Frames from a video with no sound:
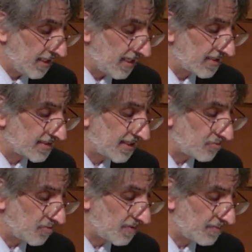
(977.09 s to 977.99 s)
And his
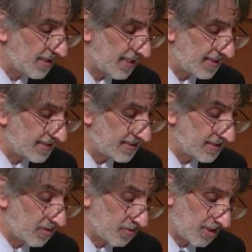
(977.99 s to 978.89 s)
countrymen began to
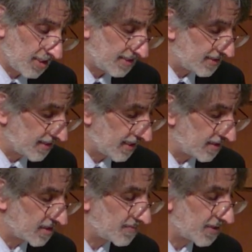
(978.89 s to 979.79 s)
see, with hindsight,
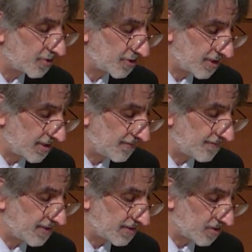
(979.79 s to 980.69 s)
the special
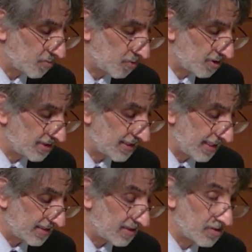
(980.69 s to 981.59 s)
significance of the words he
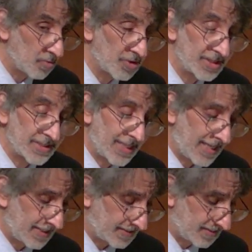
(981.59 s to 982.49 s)
likely knew were his
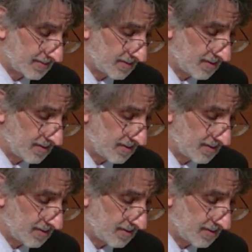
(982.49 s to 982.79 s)
last.